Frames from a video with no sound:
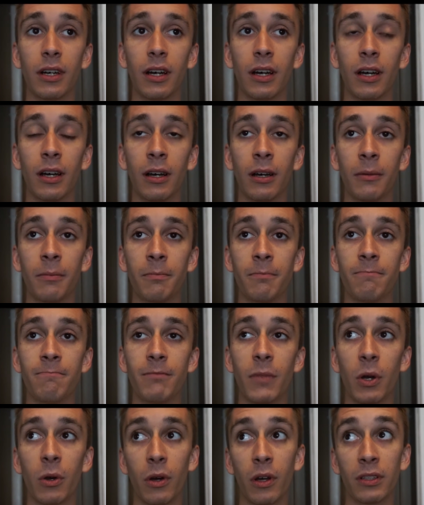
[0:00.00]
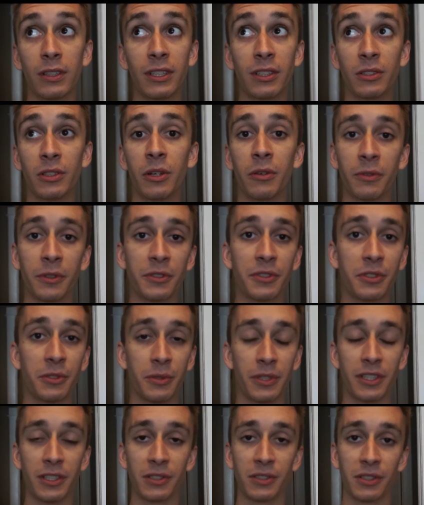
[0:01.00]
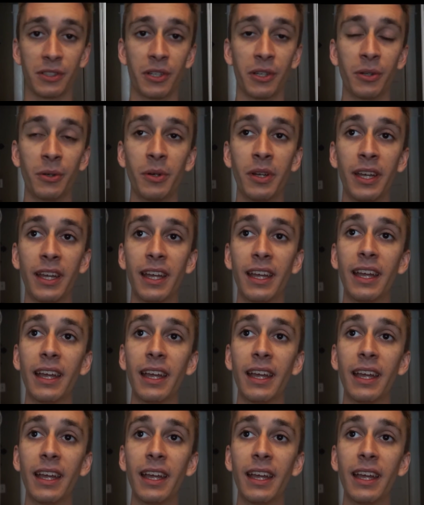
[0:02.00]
a little over 2 years ago,